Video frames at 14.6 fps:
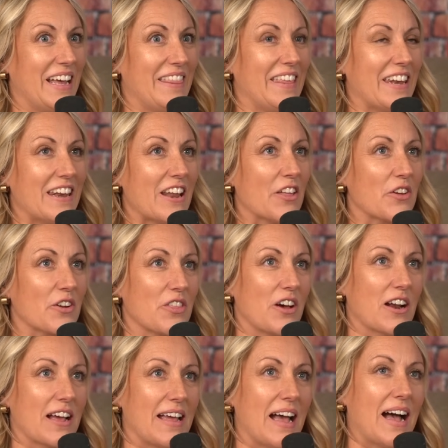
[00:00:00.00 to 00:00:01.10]
And then another
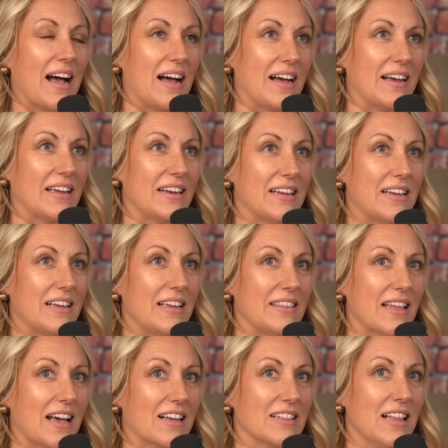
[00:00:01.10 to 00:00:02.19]
thought I had
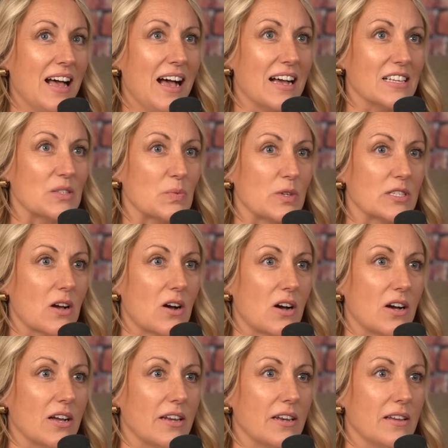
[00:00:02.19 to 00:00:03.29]
in that class was
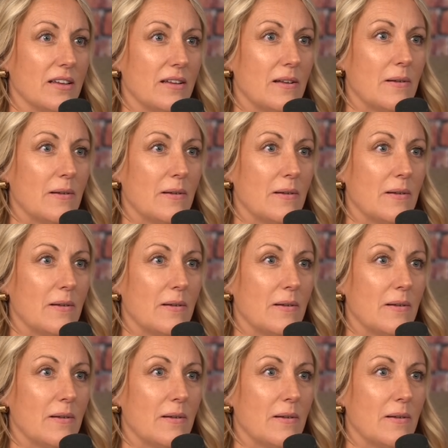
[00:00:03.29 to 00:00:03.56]
on